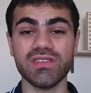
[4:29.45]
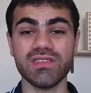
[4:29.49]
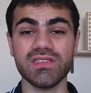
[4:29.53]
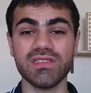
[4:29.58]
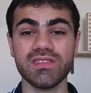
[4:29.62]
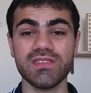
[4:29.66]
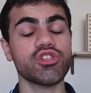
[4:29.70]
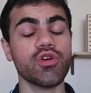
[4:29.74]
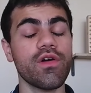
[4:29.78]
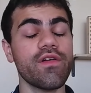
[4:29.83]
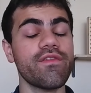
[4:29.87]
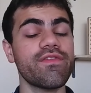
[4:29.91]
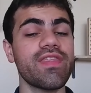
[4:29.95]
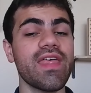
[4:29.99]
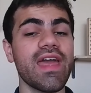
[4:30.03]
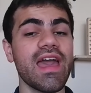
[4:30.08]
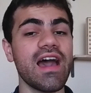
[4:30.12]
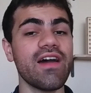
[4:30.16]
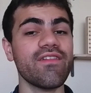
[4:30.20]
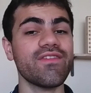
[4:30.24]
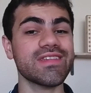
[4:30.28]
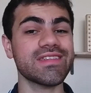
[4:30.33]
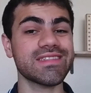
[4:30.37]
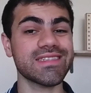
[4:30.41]
So if they
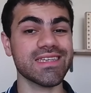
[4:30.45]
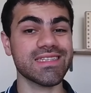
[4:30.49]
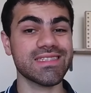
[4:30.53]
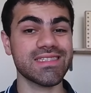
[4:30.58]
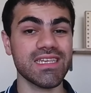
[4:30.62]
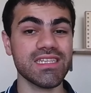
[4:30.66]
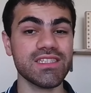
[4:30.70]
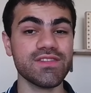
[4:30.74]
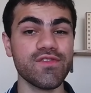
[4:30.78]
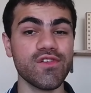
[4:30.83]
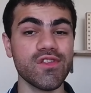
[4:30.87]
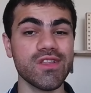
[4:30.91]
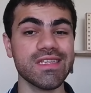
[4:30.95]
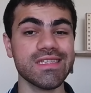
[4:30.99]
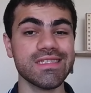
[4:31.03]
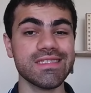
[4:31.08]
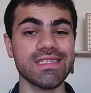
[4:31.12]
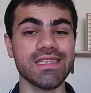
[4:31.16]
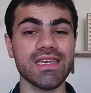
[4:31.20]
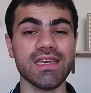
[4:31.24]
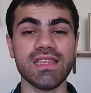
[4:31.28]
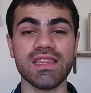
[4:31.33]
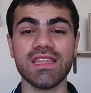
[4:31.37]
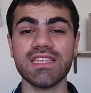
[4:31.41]
have a successful
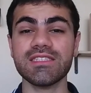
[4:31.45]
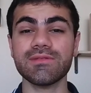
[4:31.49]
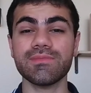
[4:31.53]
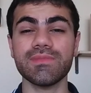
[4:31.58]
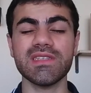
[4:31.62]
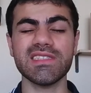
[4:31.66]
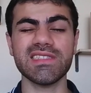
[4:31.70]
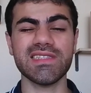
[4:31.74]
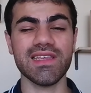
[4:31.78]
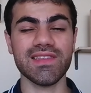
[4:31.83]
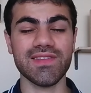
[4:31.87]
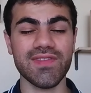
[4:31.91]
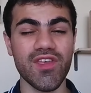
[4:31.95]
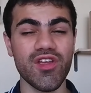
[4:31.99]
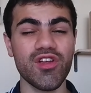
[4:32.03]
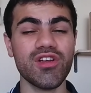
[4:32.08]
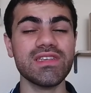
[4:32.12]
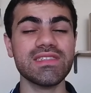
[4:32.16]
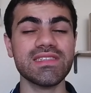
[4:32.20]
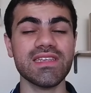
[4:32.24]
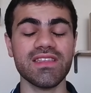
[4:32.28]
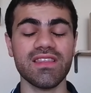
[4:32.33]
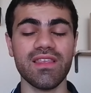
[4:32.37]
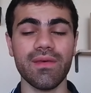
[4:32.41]
listing, this means that there
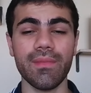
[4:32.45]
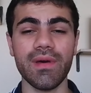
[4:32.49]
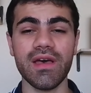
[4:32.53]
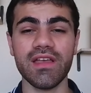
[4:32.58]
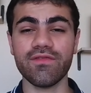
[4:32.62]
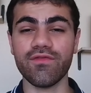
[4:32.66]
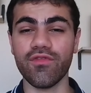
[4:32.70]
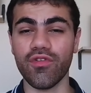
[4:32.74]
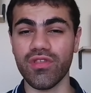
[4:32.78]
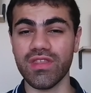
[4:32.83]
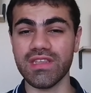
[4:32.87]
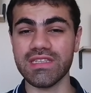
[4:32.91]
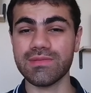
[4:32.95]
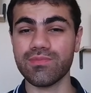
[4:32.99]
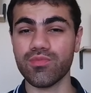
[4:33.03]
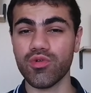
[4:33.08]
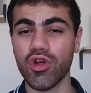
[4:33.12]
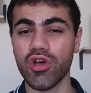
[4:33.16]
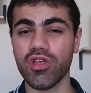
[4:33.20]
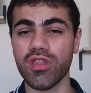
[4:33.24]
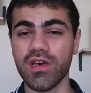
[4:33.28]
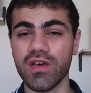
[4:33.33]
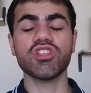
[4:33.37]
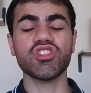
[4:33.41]
is a demand for this
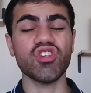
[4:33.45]
product.